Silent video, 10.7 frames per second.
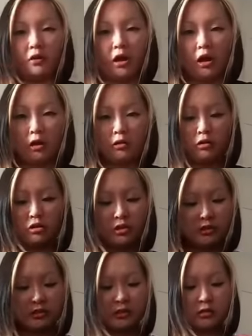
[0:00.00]
then you
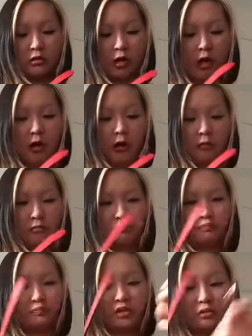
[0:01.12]
just
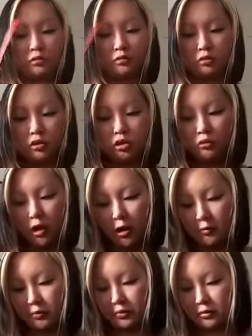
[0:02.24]
do
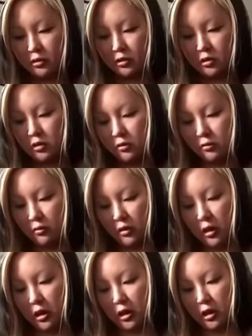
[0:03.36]
up
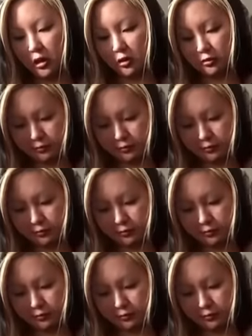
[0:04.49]
the